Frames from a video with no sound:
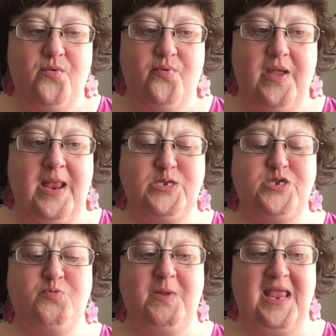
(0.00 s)
I
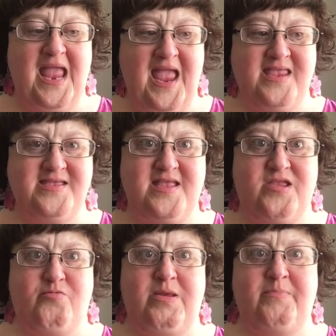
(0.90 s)
just want to ask,
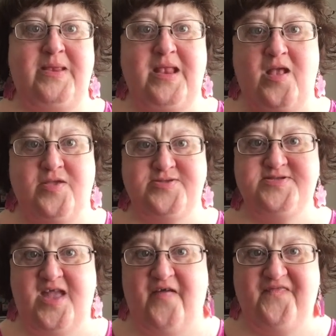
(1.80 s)
is there anybody
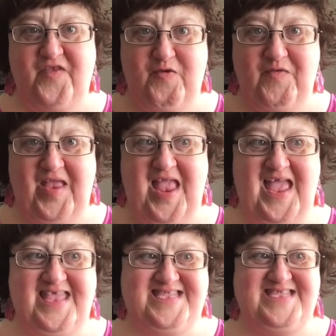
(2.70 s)
else out there that
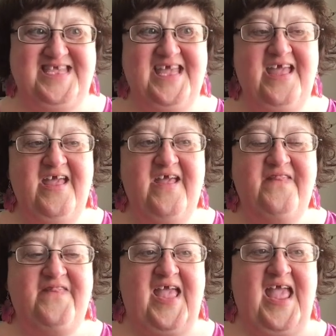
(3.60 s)

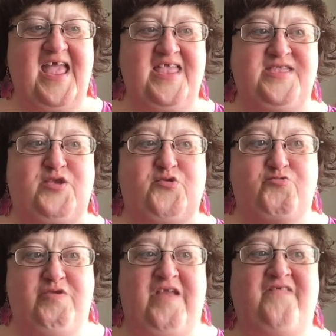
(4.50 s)
has
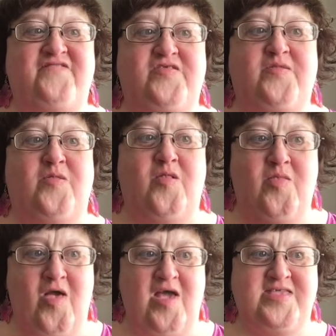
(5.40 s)
grieved the
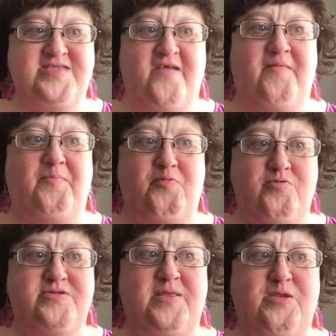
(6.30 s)
loss of a
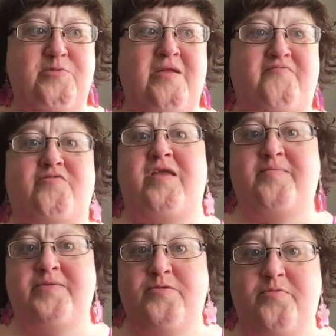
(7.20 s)
person that you never
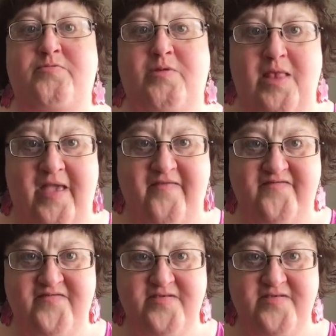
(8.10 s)
even knew in real life?